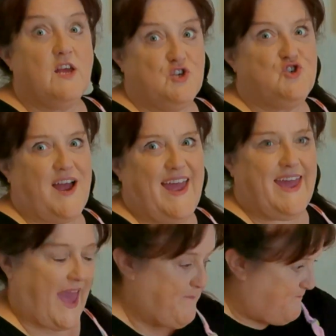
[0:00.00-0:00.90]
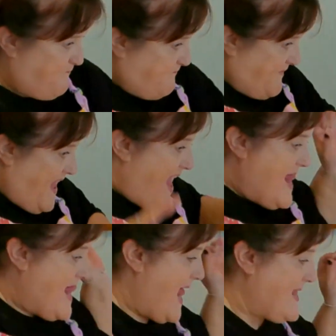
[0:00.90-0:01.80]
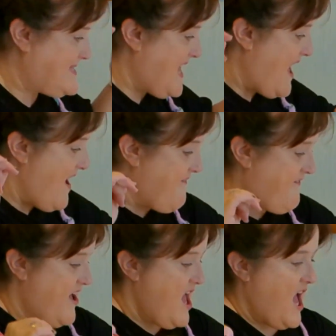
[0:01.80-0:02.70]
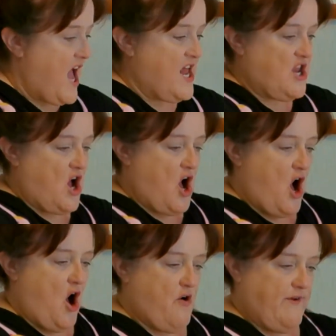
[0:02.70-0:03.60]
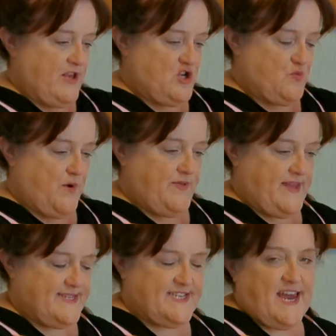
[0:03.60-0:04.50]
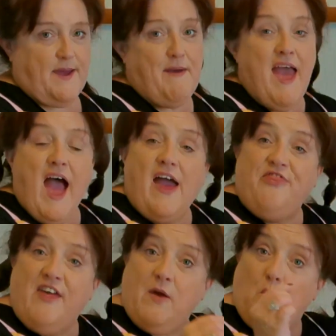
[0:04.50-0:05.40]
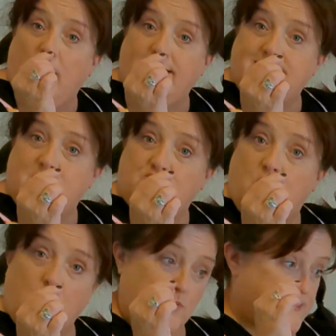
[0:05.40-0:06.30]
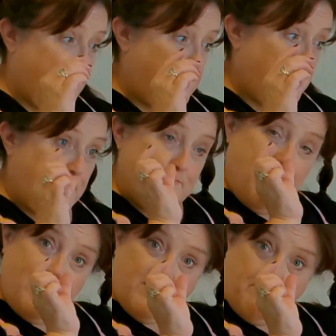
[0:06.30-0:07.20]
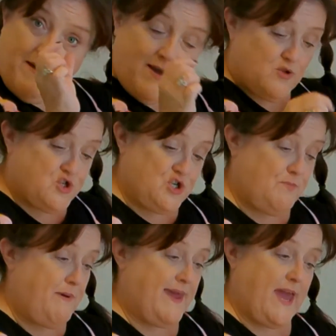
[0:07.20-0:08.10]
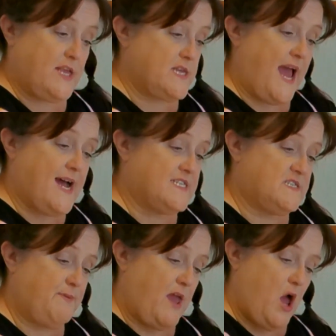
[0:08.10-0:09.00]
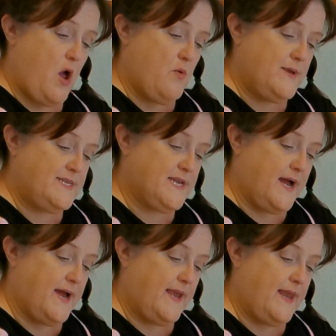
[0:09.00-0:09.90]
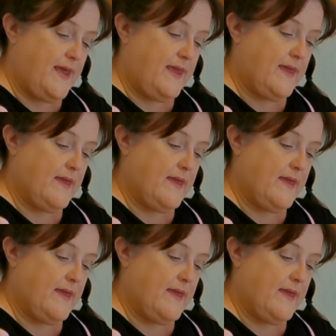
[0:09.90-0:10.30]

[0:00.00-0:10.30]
Try again. Let's have an orange one this time. I think what I did wrong was I made the mouth too big. It has to be only tiny,